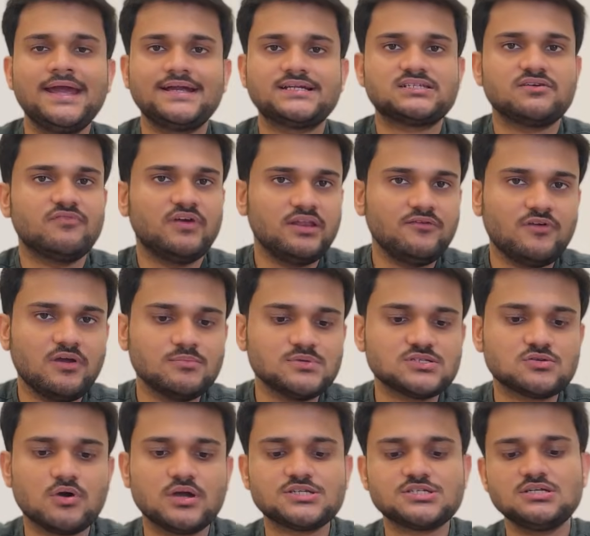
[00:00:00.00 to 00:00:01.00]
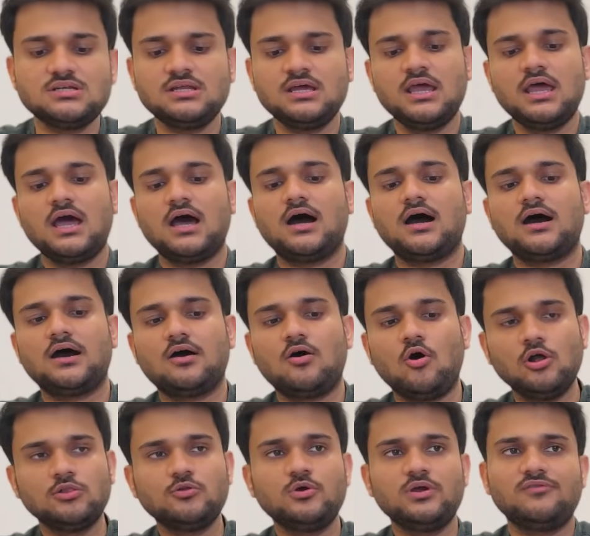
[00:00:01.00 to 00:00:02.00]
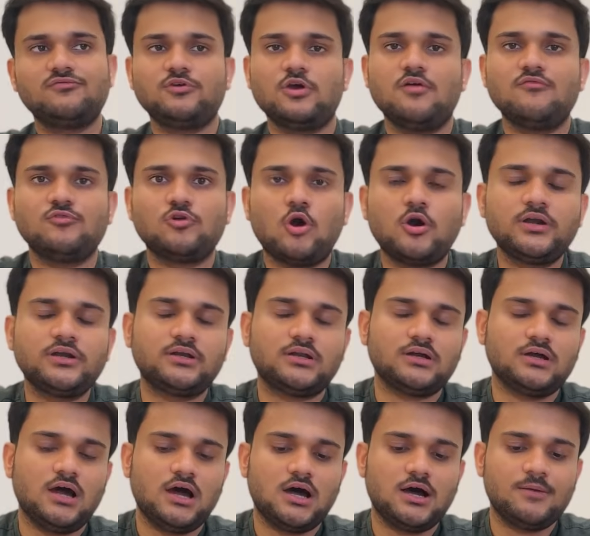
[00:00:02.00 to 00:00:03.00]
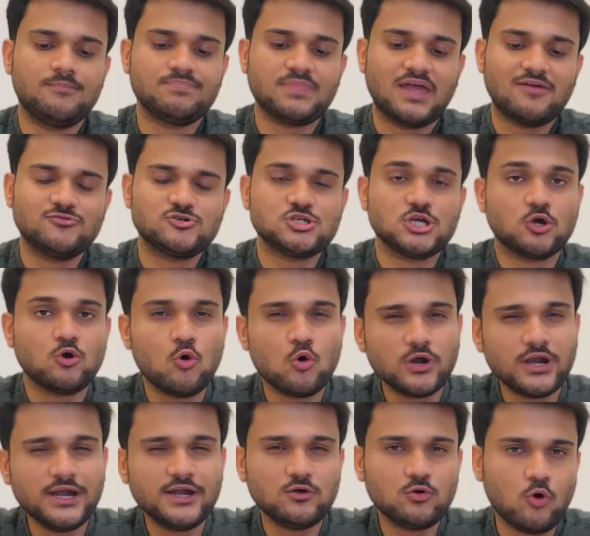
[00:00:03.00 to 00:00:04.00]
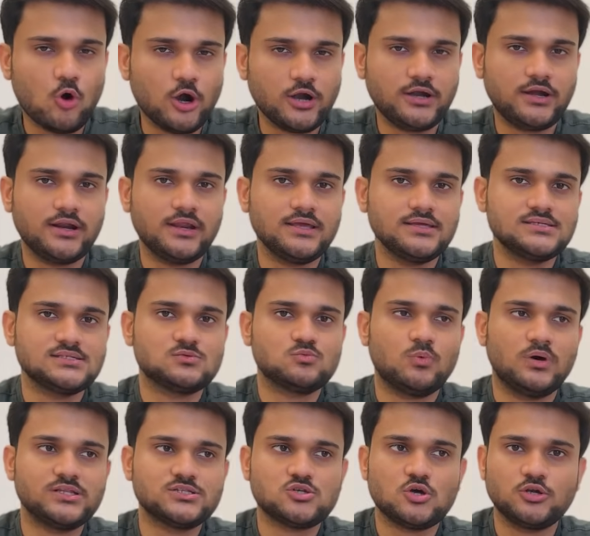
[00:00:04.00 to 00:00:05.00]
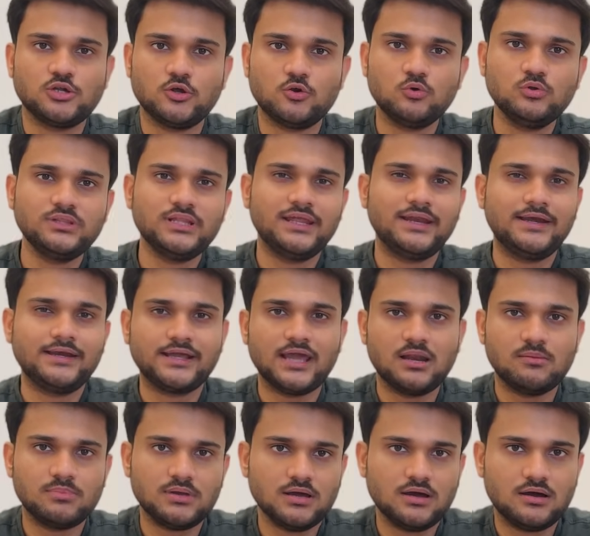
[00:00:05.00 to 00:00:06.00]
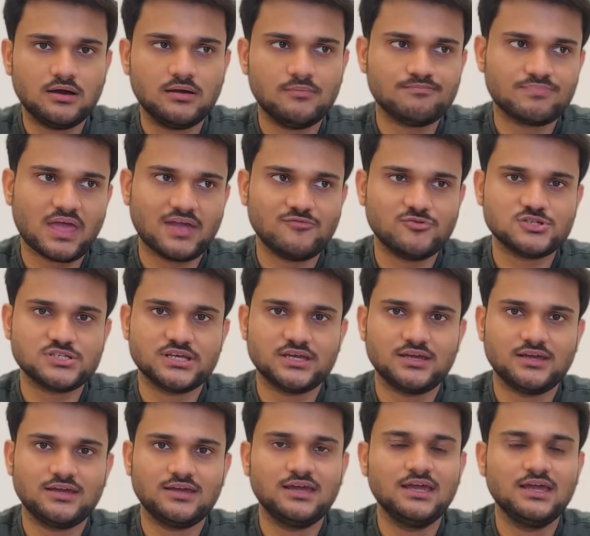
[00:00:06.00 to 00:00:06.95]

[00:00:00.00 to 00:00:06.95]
It's a very famous question. Uh, although if you have not, um, I would say coded quad trees once on your own, then it can be a, I would say